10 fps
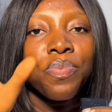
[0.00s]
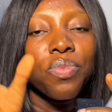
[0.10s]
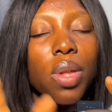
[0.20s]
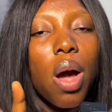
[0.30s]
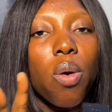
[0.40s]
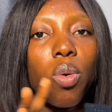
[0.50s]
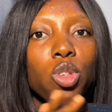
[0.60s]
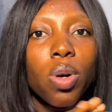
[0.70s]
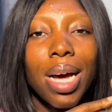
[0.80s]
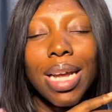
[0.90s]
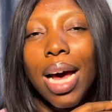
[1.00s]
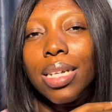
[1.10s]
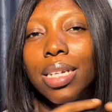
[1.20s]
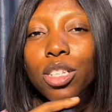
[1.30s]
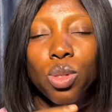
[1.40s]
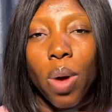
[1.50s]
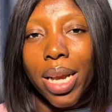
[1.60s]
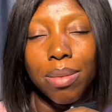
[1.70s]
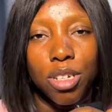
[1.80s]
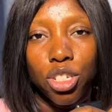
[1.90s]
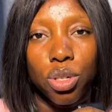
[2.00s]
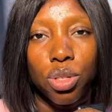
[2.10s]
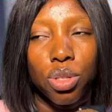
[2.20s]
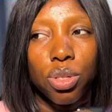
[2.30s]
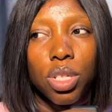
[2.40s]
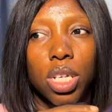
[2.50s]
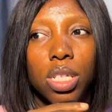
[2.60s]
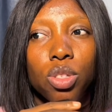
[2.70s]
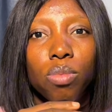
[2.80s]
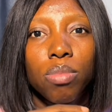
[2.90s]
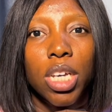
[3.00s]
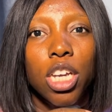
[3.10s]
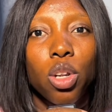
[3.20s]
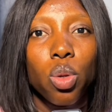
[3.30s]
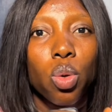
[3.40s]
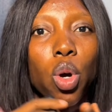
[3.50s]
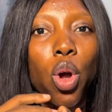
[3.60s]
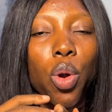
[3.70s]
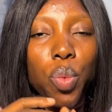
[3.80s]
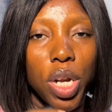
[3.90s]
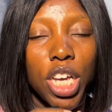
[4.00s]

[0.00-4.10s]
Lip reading: Now you can add little animations to this to make it look really